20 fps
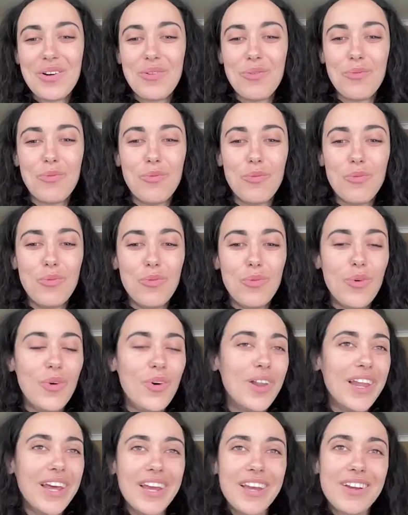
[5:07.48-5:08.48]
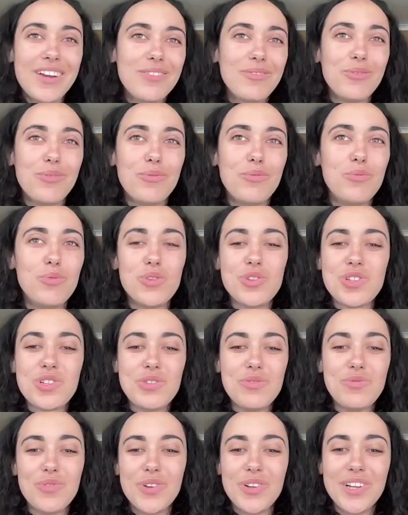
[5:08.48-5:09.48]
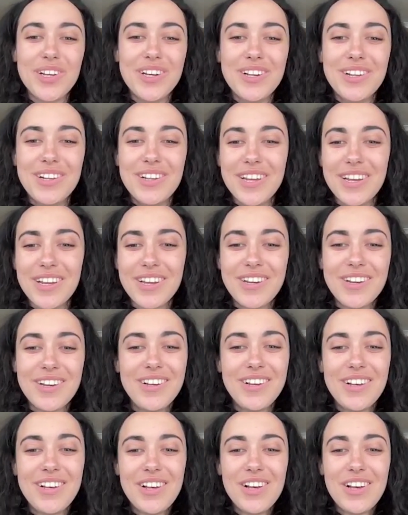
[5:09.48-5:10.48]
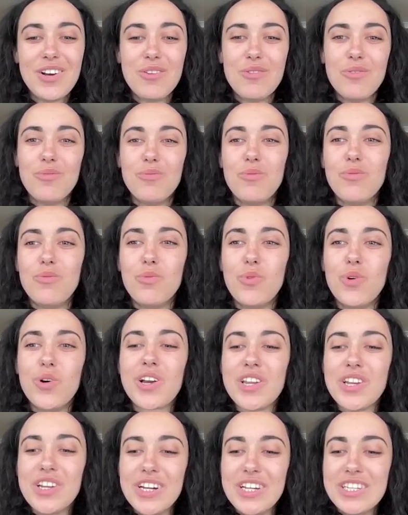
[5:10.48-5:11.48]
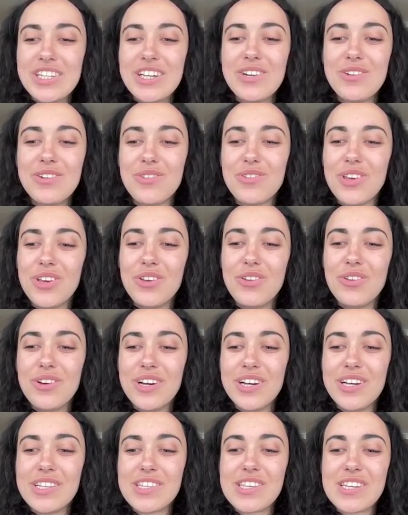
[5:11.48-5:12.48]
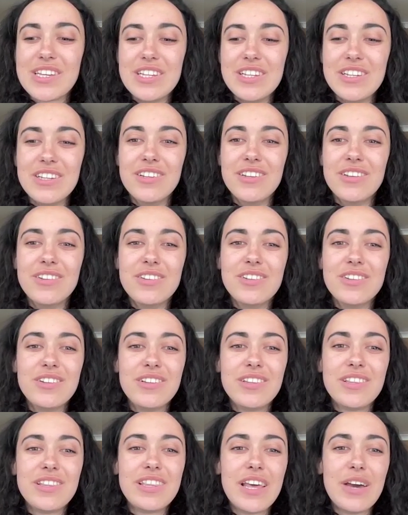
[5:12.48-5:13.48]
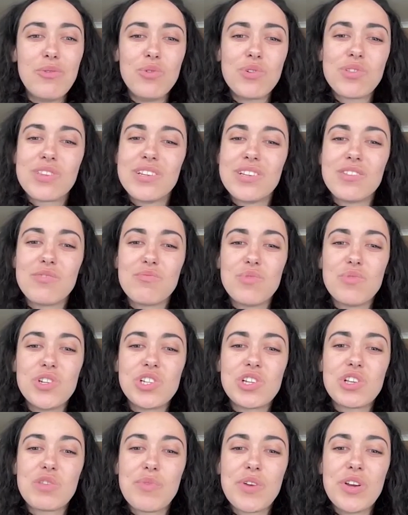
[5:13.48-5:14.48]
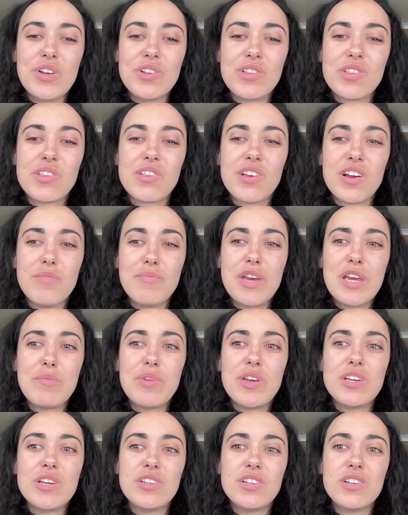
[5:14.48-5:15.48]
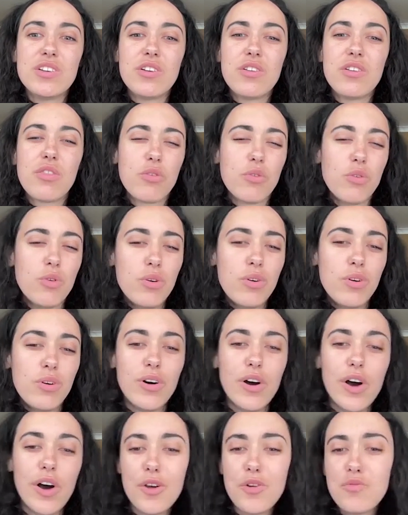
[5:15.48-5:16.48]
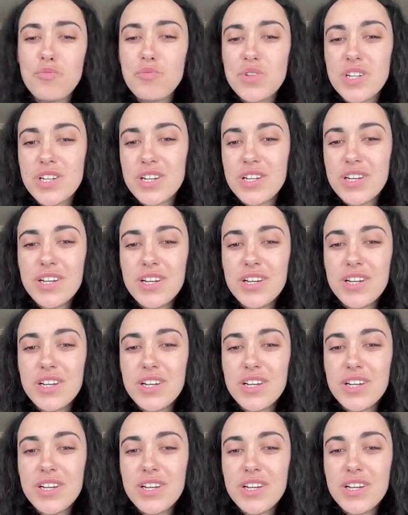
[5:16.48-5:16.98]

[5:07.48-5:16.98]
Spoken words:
What do you want to, like, what can I tell you? As in, there wasn't as much experience as I maybe had thought or hoped.